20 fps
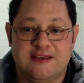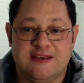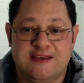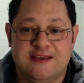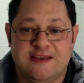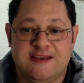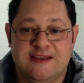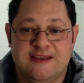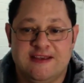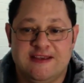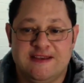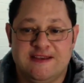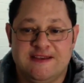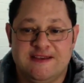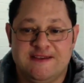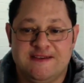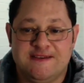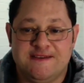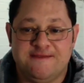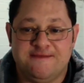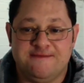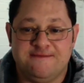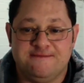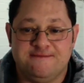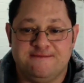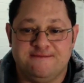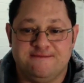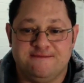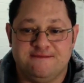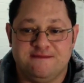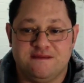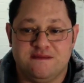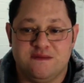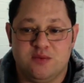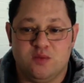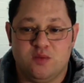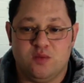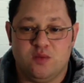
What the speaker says: Nobody speaks.